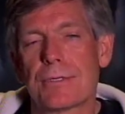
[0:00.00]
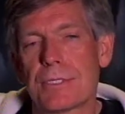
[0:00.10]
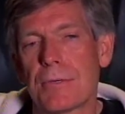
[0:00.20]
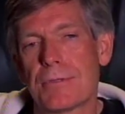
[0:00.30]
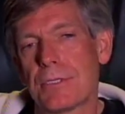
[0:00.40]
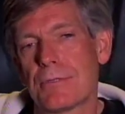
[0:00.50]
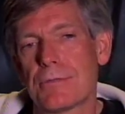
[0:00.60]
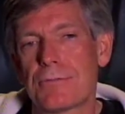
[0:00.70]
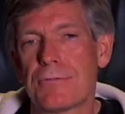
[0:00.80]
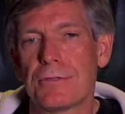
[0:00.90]
to update
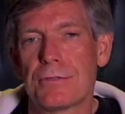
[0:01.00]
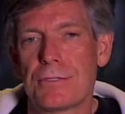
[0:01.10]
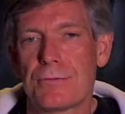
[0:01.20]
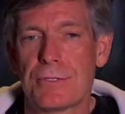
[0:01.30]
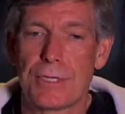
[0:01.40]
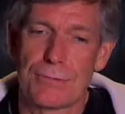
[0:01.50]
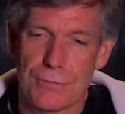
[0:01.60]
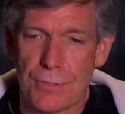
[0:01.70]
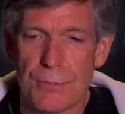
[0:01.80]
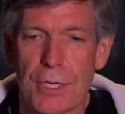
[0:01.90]
those fields without
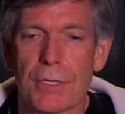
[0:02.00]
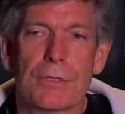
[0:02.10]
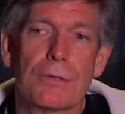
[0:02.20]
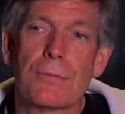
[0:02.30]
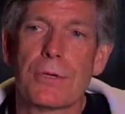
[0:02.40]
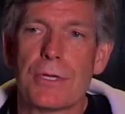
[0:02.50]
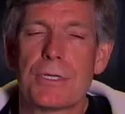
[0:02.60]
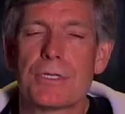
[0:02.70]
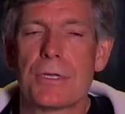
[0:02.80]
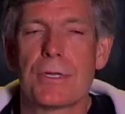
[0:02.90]
repainting the whole
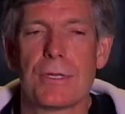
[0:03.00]
page.